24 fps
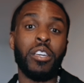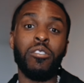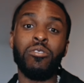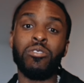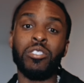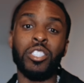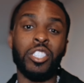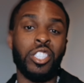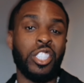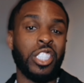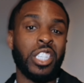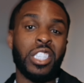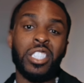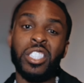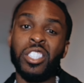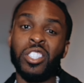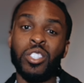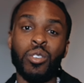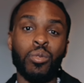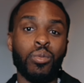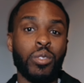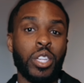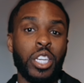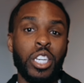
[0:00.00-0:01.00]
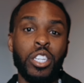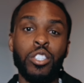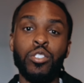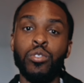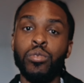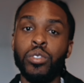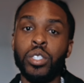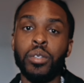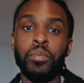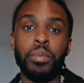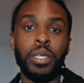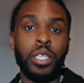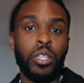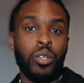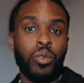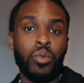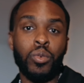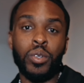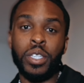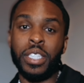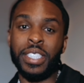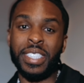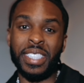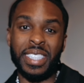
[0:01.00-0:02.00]
you suggestions on things you should be
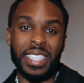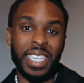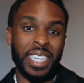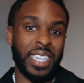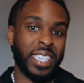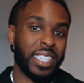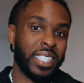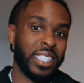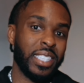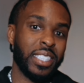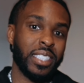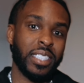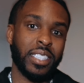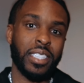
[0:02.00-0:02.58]
doing instead of this.